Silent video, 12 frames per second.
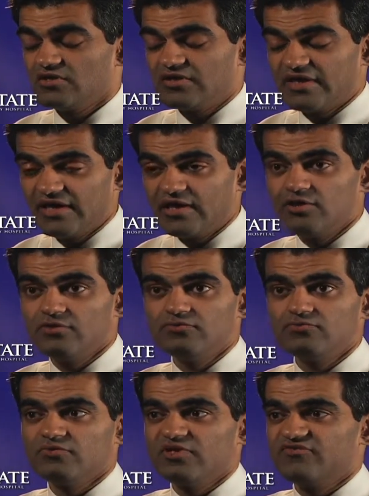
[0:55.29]
now
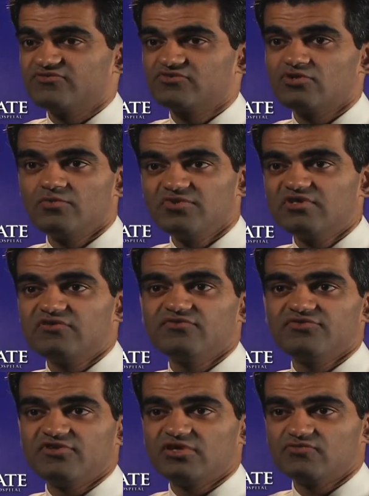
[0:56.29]
we have so many
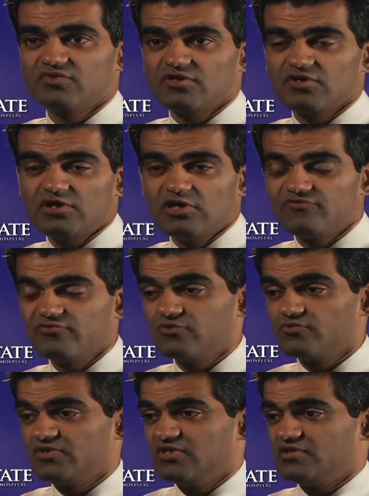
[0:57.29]
different things we can offer.
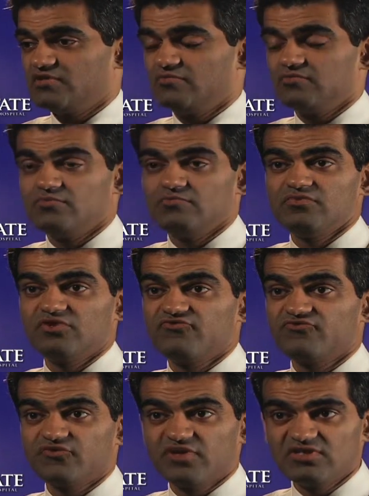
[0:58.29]
We can
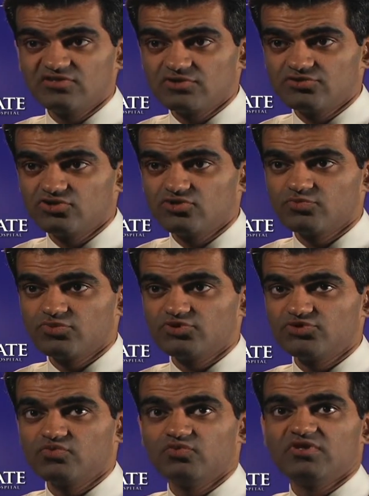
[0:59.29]
freeze their
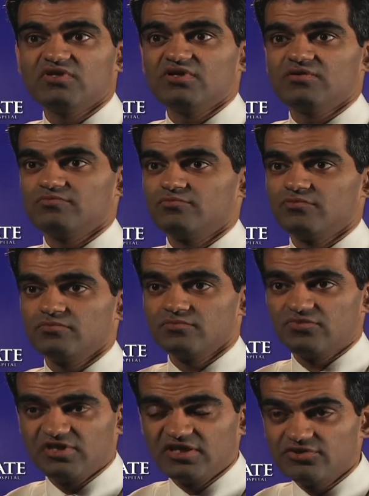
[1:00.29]
tumors. We can
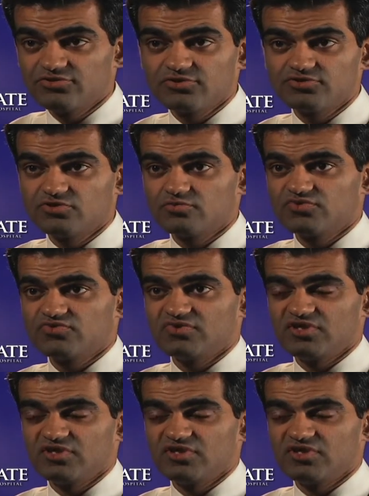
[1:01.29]
heat their tumors with